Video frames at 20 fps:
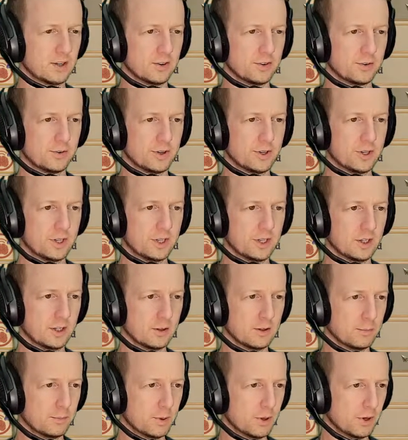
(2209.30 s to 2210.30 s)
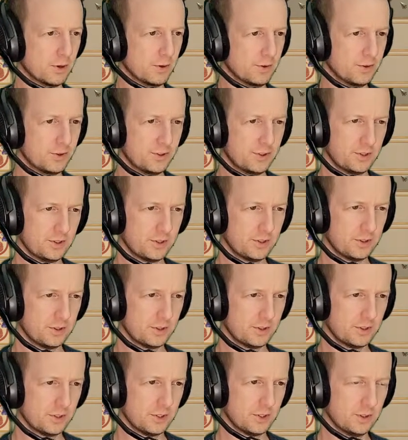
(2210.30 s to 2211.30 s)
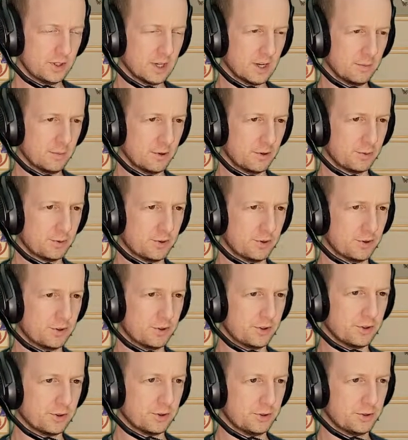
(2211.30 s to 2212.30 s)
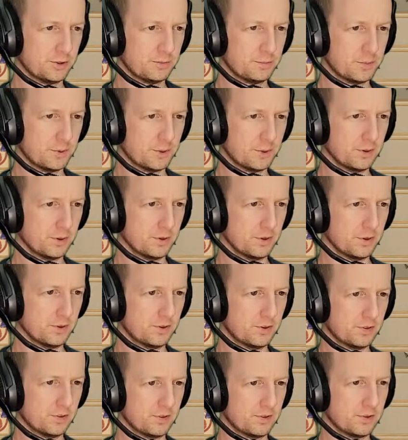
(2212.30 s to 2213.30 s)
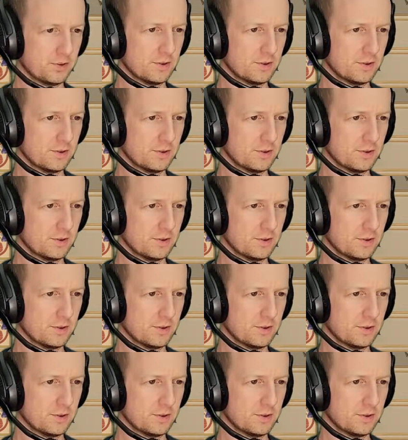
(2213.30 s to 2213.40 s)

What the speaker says: threatening your opponent, you gain a +1 dodge bonus.